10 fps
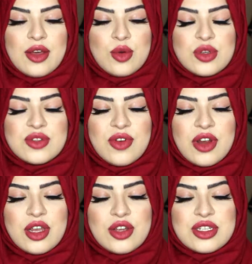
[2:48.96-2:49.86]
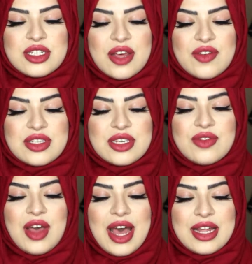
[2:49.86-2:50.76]
Who was very
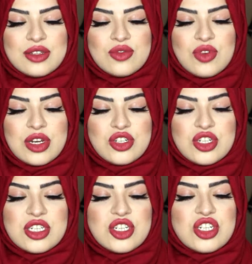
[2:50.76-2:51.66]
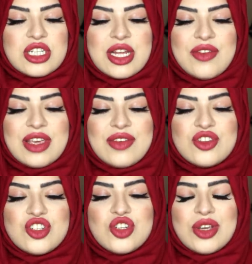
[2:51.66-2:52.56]
conservative and religious. She never
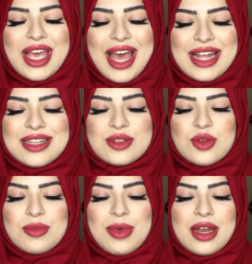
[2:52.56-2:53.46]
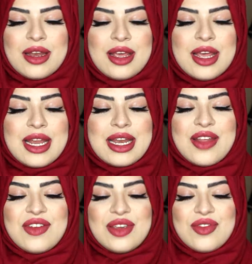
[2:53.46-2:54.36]
even shook hands with men,
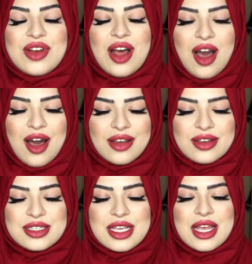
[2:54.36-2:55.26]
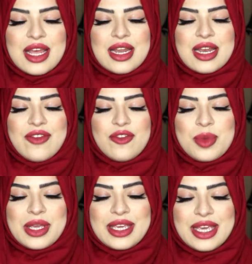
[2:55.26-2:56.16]
never even hugged, never
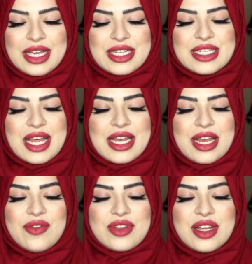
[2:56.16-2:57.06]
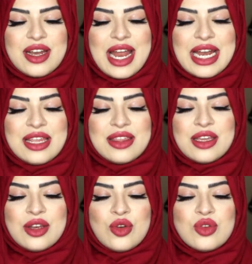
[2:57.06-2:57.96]
been kissed and never done
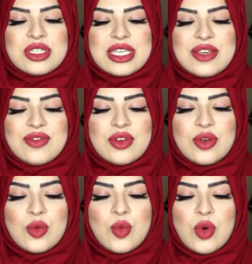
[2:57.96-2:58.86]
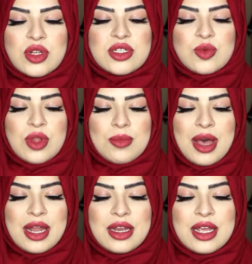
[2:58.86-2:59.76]
anything, not even once with a
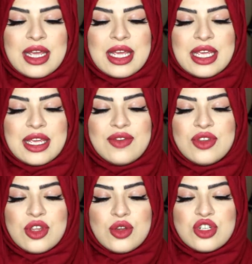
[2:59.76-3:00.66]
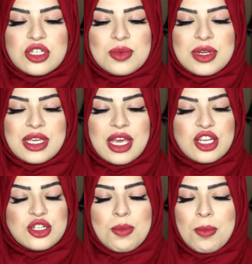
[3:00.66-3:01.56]
man, even though she's been
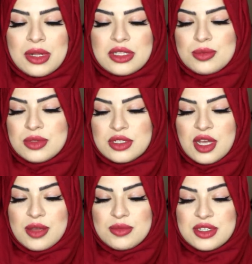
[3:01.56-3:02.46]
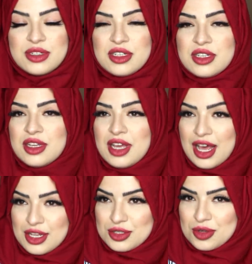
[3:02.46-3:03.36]
engaged multiple times.
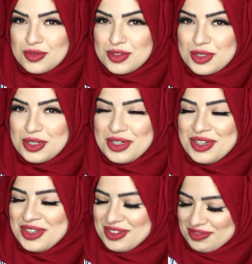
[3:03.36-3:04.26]
Hats off to you.